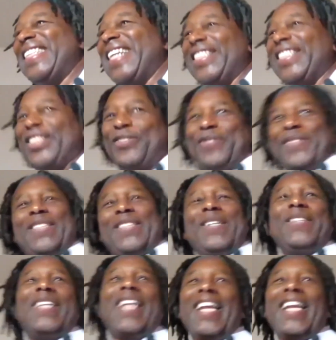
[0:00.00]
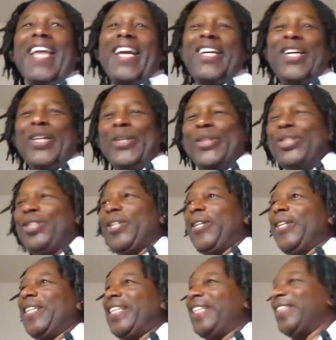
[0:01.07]
yes, lilac colored
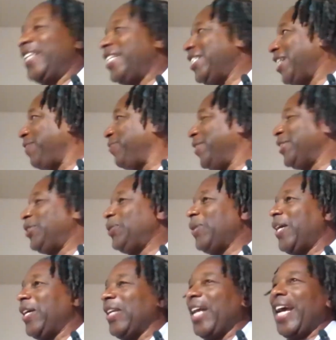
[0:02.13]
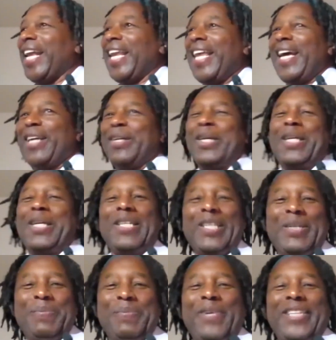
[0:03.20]
shirt in, in deference to our lilac
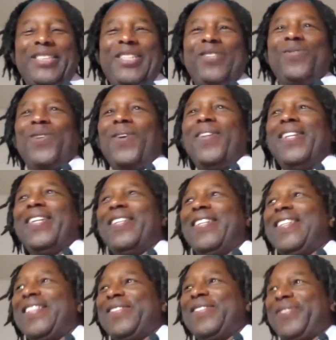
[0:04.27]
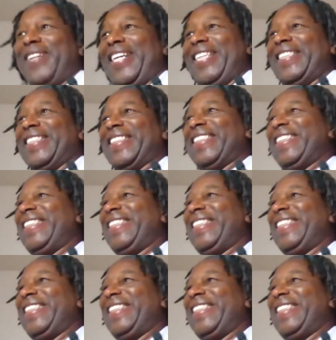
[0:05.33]
uh, breasted roller friends.